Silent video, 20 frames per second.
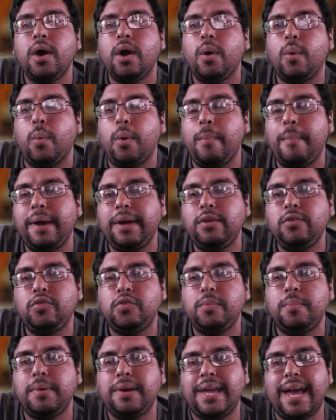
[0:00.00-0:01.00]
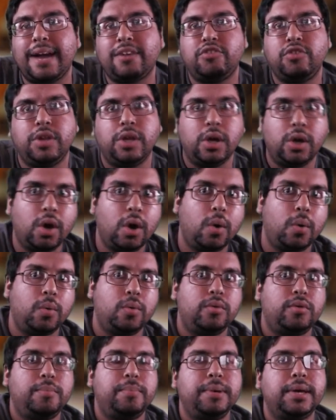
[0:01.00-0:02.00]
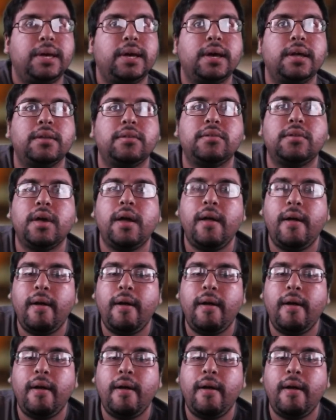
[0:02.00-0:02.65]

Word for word: where my YouTube money actually goes because